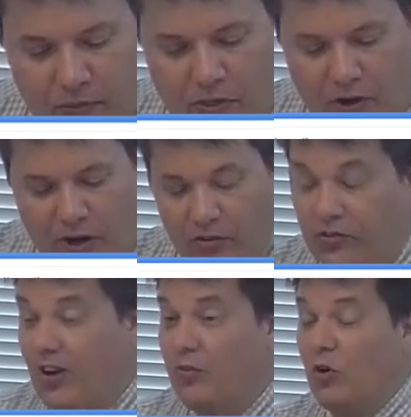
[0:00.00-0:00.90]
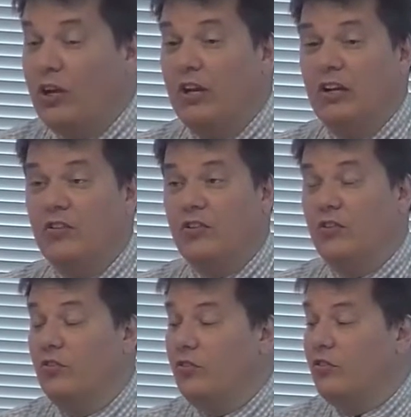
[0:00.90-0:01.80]
There are several
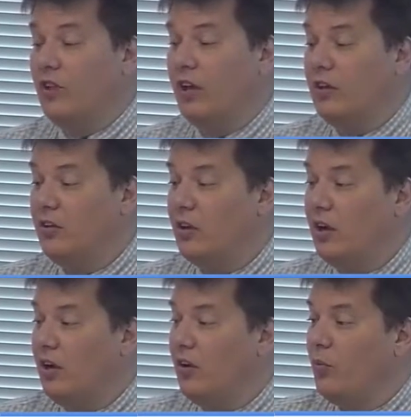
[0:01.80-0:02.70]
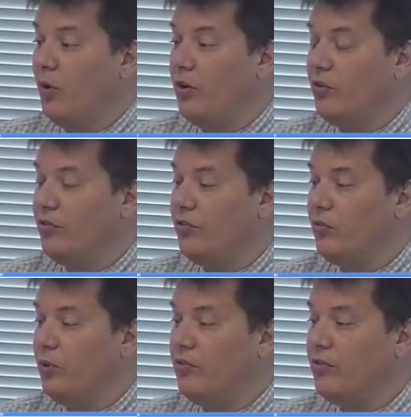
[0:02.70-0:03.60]
conditions where you'll
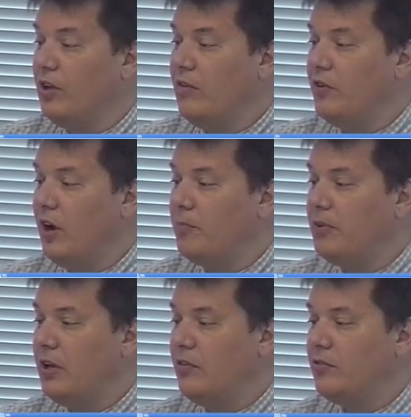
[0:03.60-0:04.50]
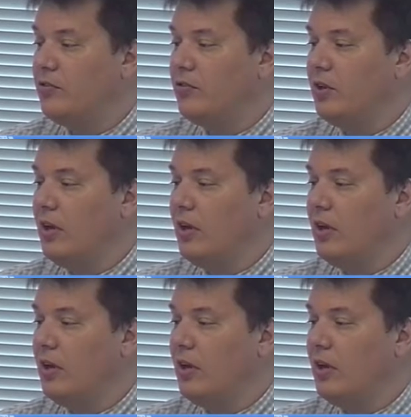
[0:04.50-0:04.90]
receive updates